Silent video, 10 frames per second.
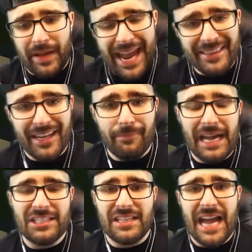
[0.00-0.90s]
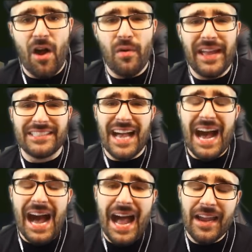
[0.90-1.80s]
Anthony Martial is a
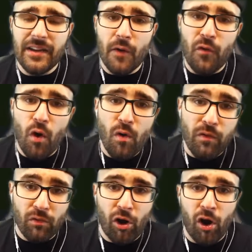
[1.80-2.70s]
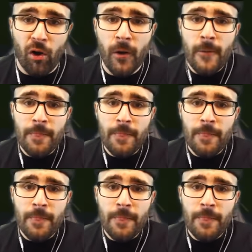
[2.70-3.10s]
high enough overall